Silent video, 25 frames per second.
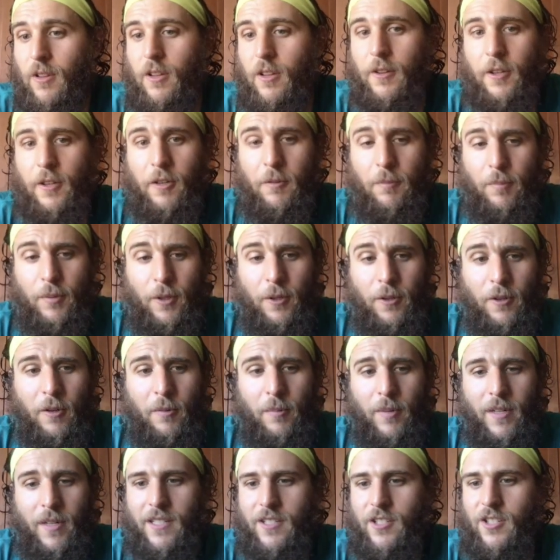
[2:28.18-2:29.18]
a computer,
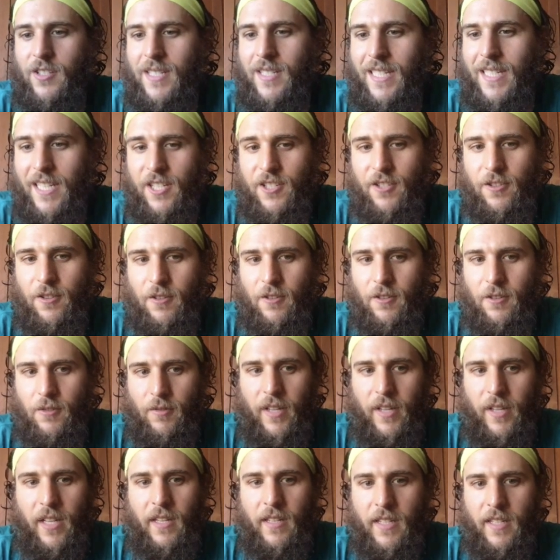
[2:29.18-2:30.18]
but it's just easier to
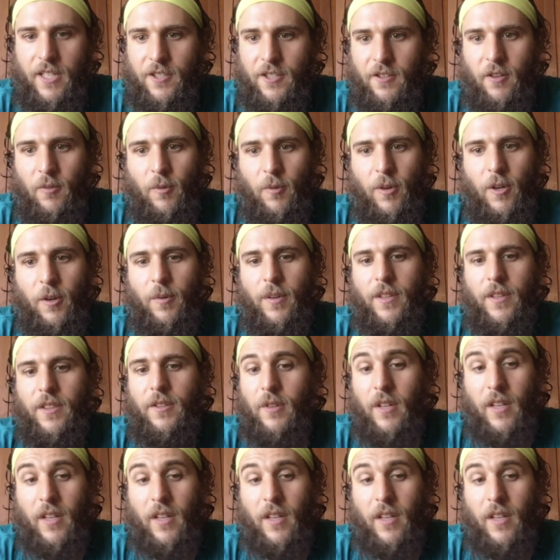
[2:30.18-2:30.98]
read and easier to work with, and you can